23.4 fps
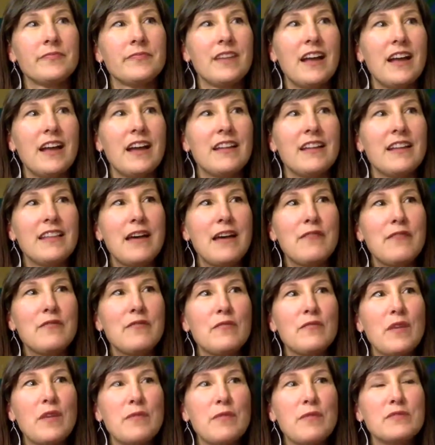that
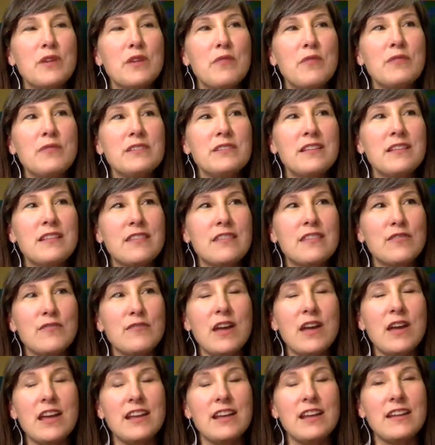was always a
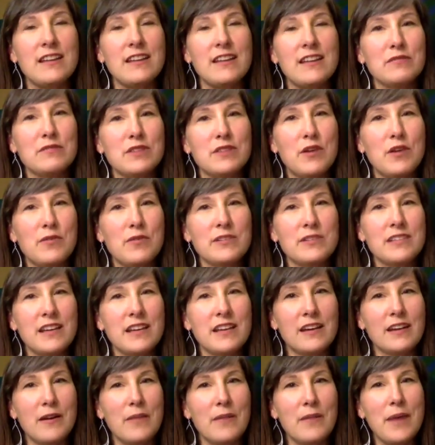thread. It was always
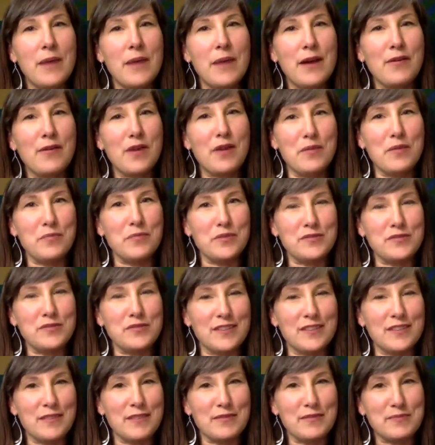like background
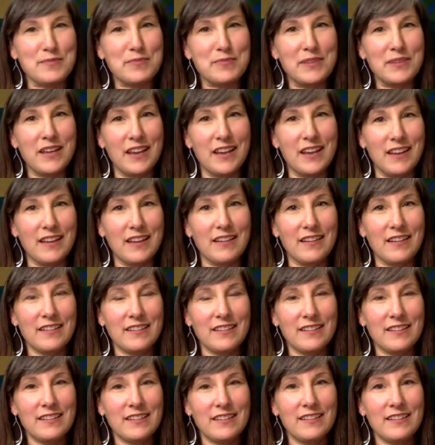music that was playing
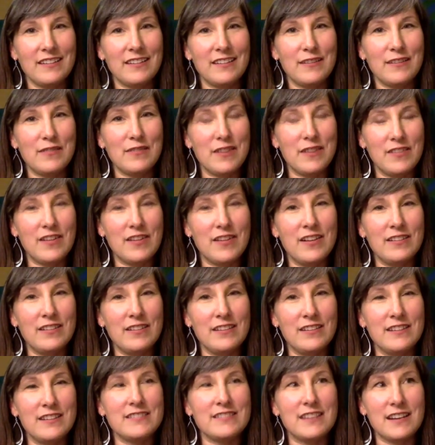around the
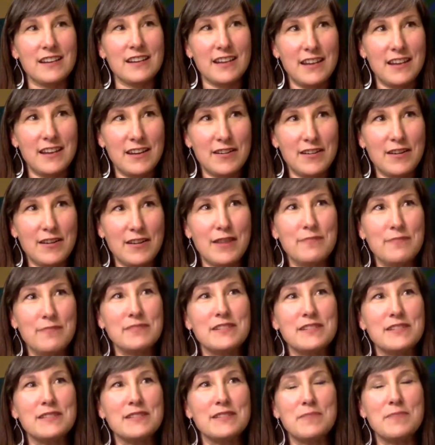holidays, like, here
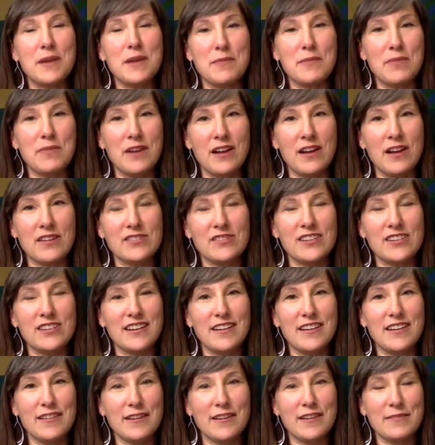comes this big production,
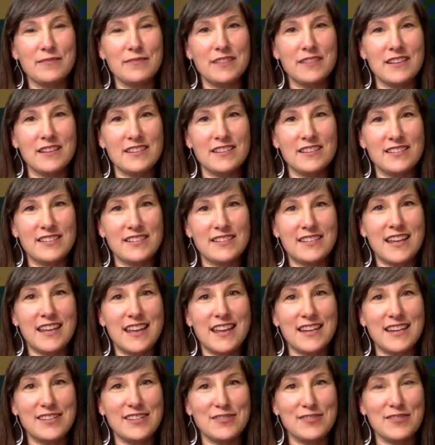here comes this
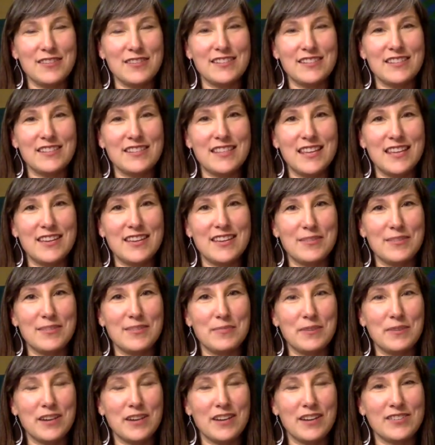stage or this theater
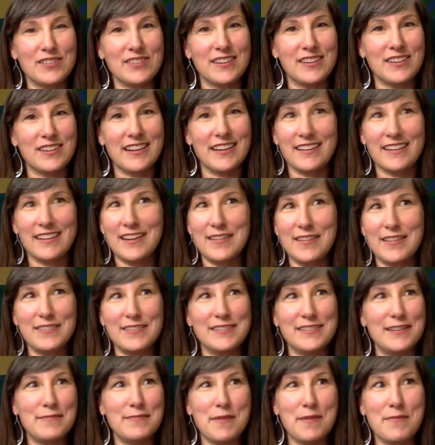production that
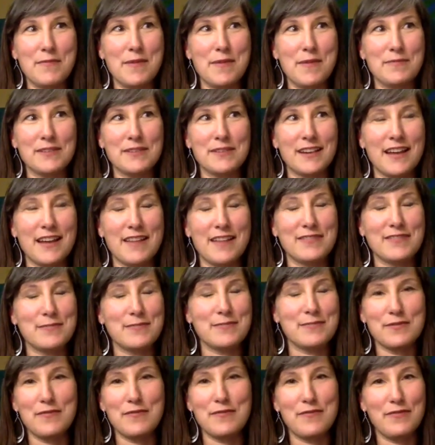guaranteed my mom's going to have some
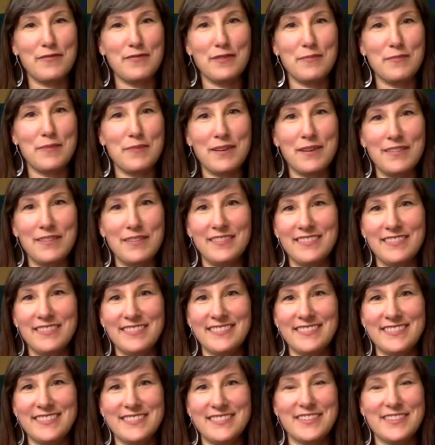sort of flip out.
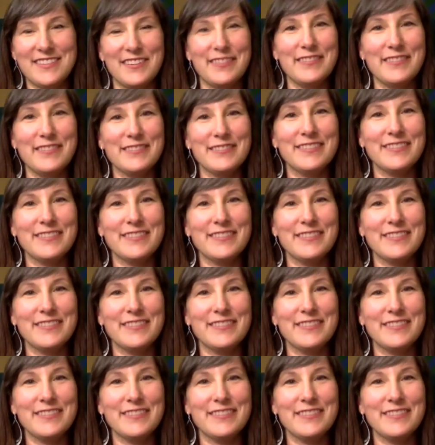So